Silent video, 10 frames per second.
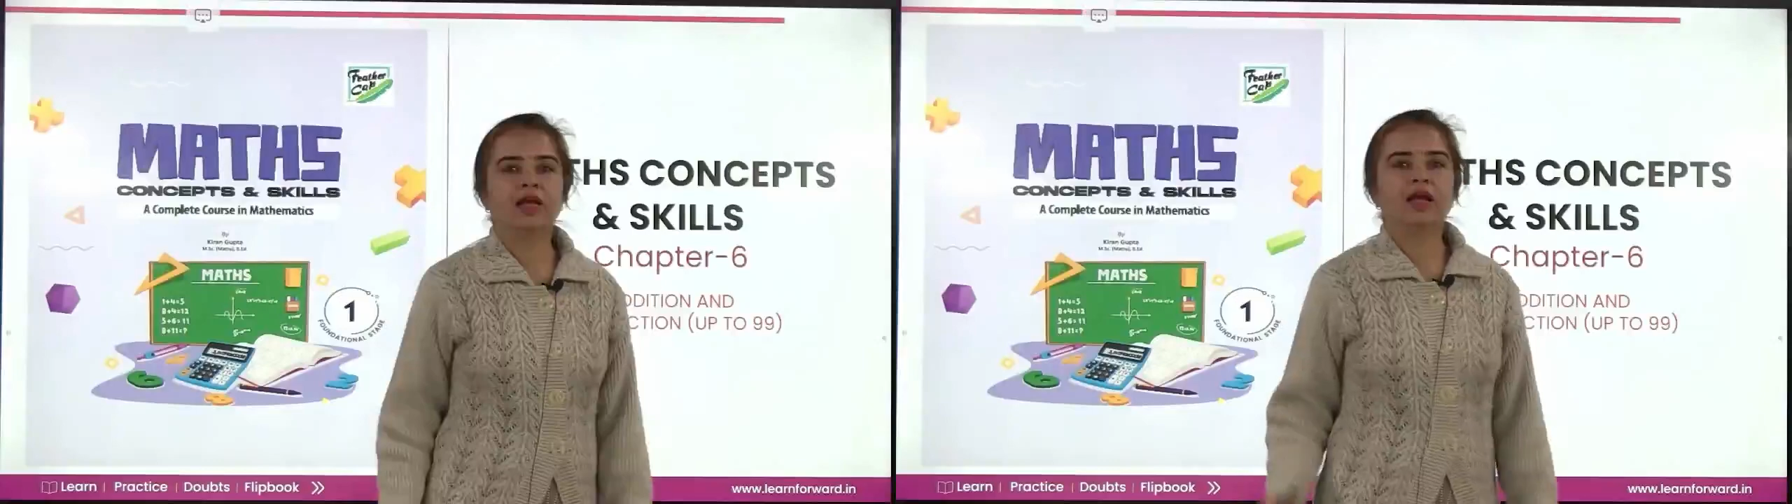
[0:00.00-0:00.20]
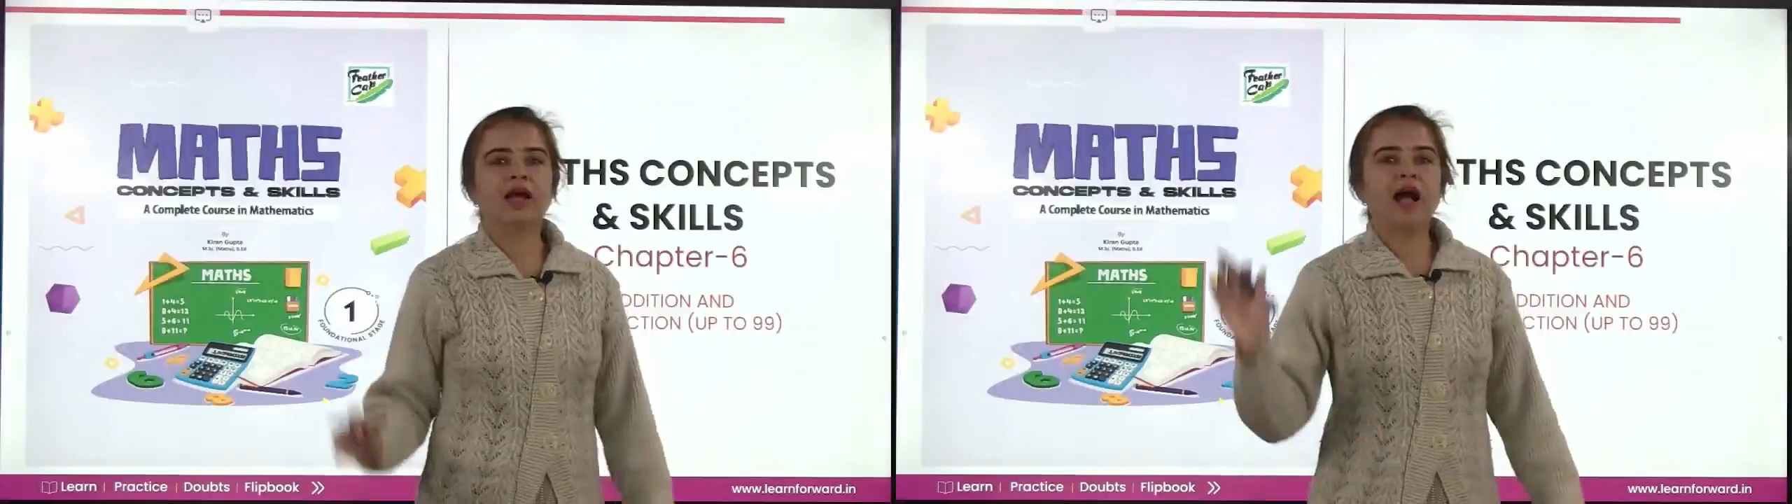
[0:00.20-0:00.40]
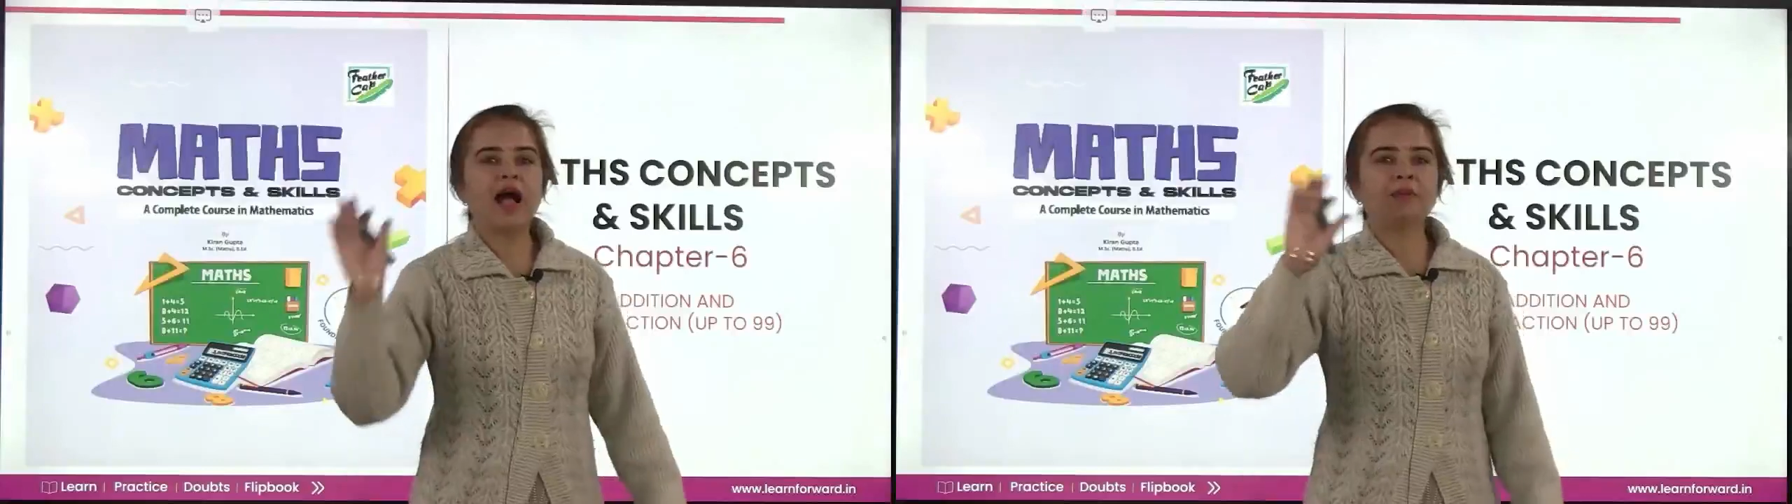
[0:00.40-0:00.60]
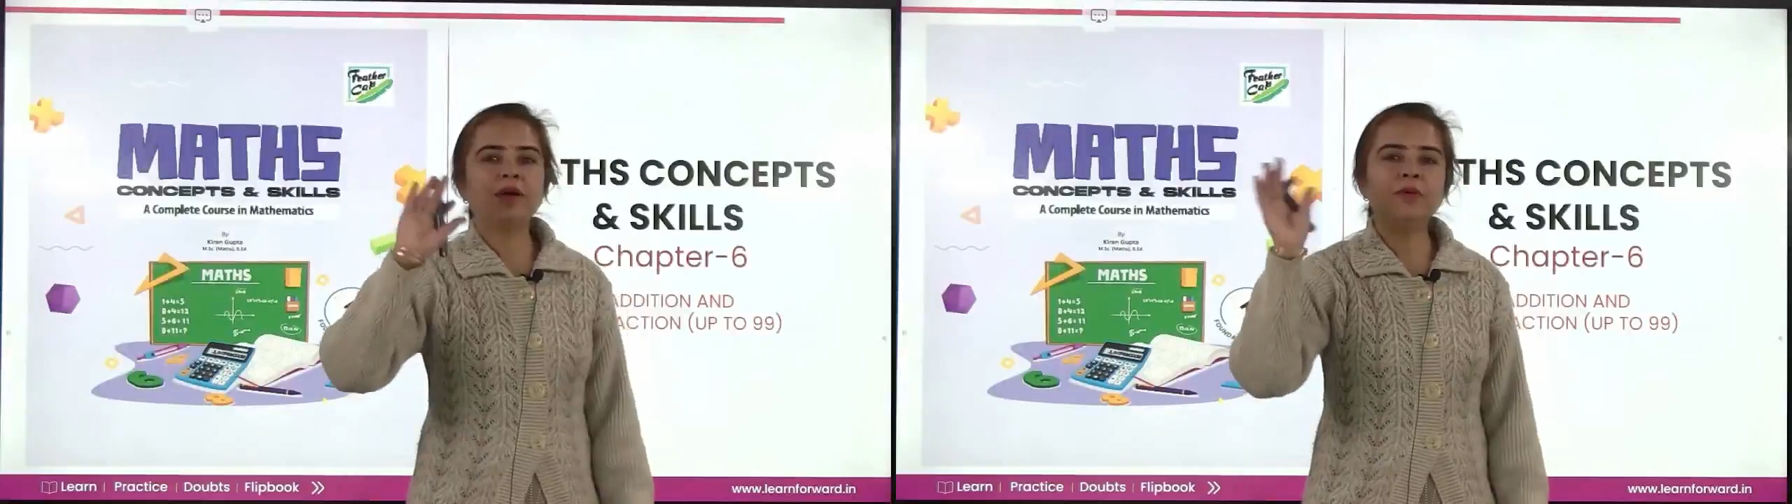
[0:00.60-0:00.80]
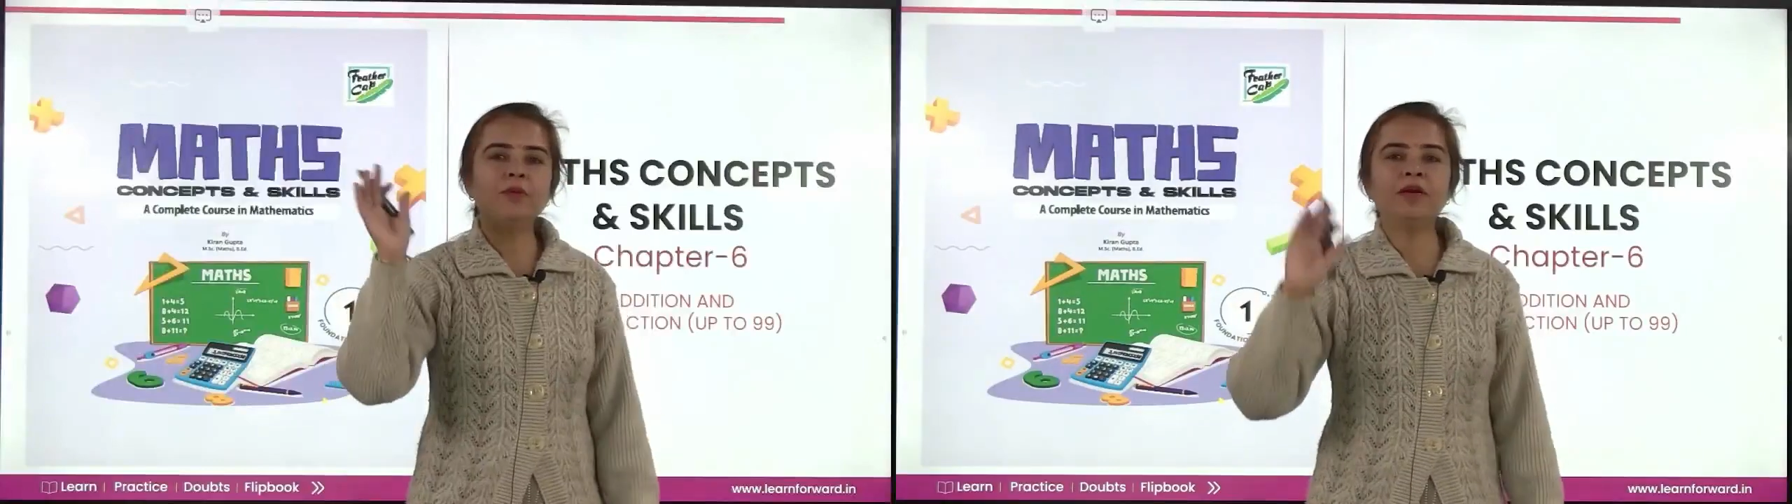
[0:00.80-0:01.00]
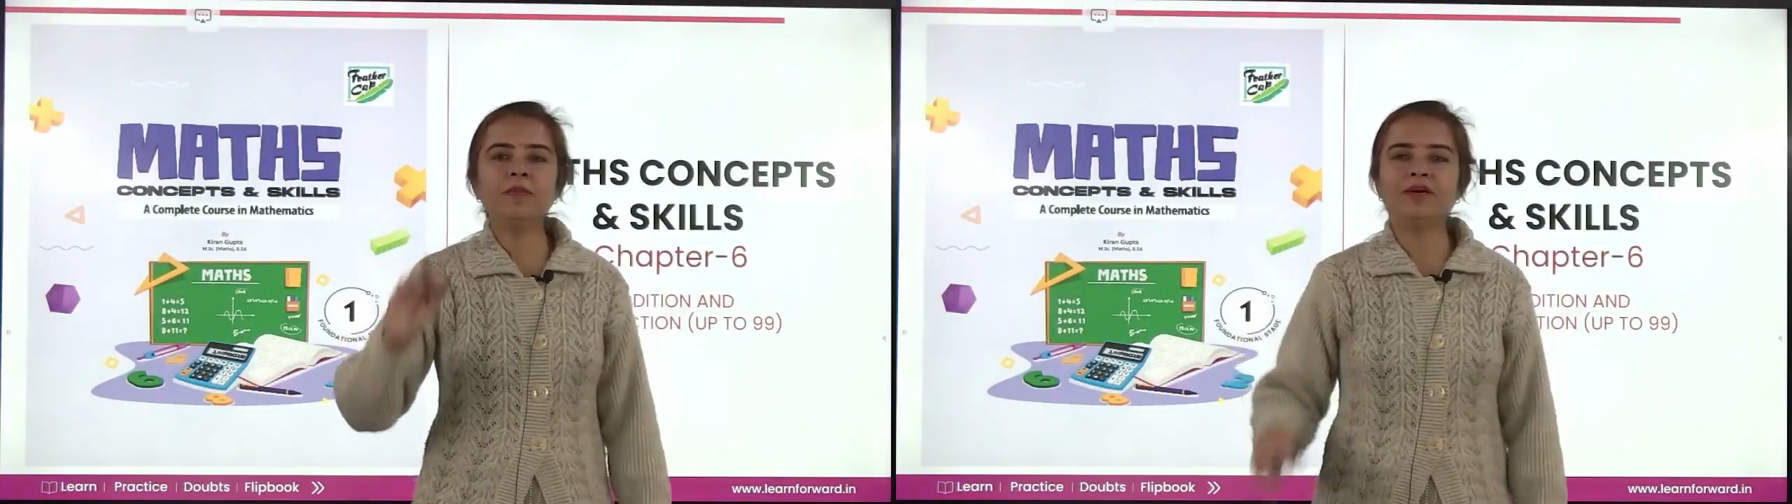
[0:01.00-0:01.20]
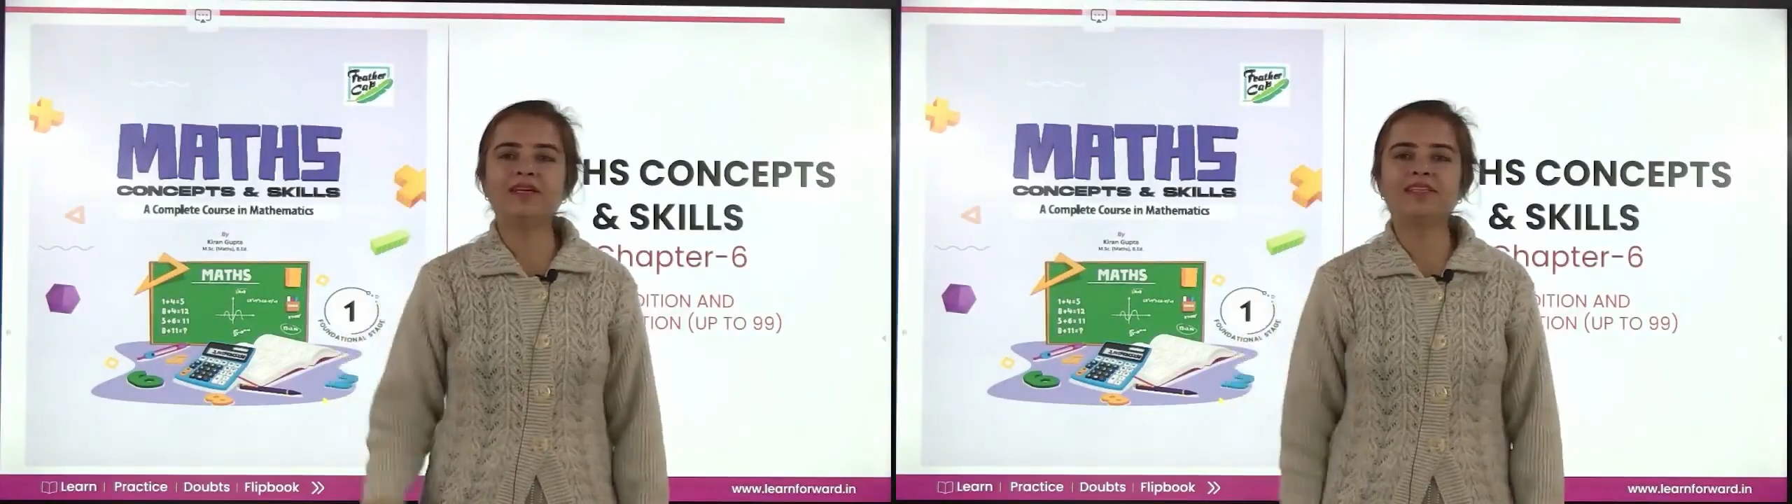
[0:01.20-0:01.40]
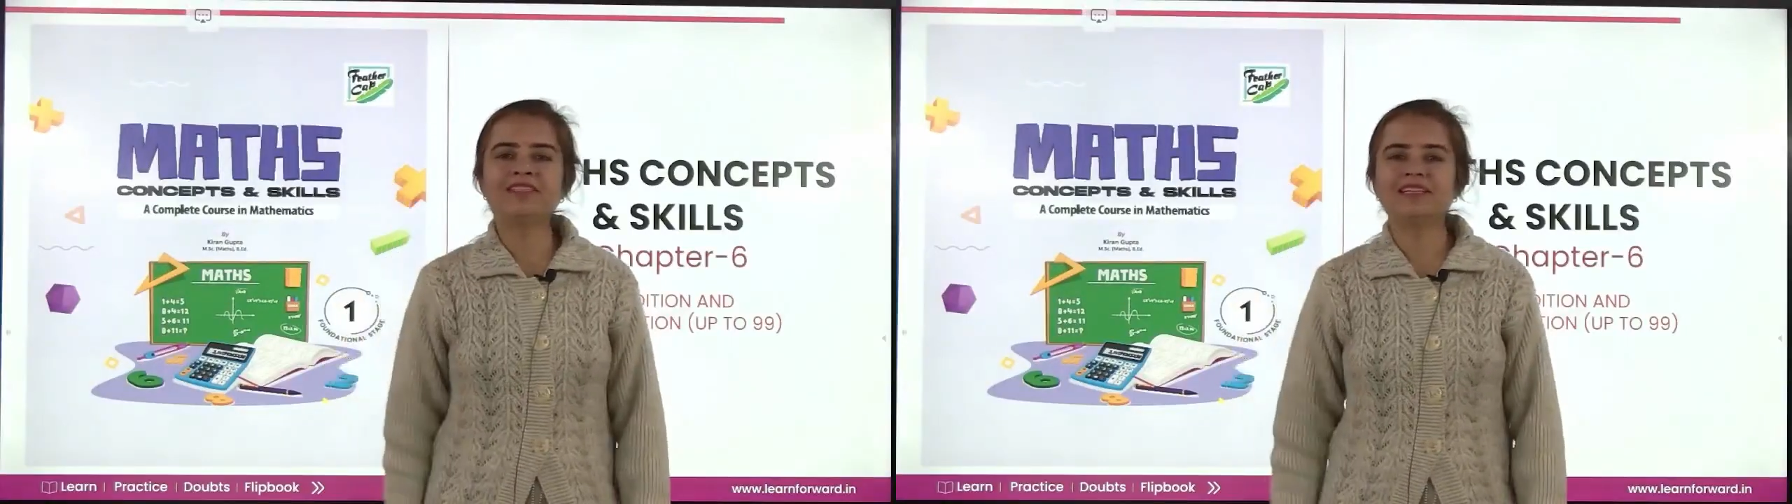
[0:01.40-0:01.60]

Hi, my blooming birds.